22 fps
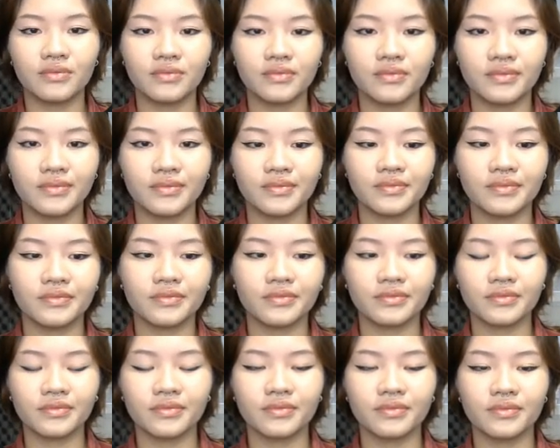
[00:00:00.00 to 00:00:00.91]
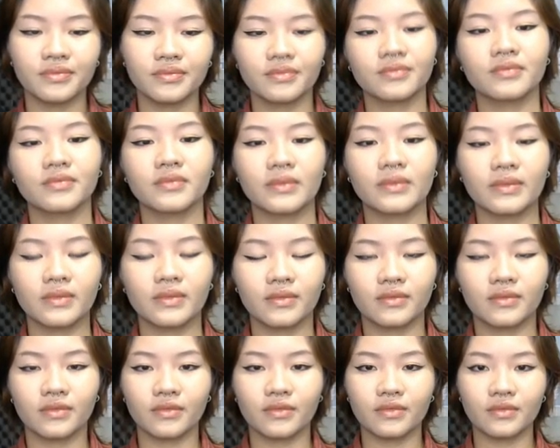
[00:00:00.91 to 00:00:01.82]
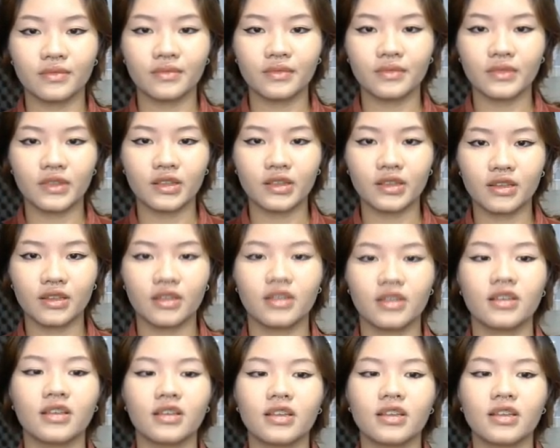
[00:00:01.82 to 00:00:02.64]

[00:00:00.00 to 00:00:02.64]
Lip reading: [no speech]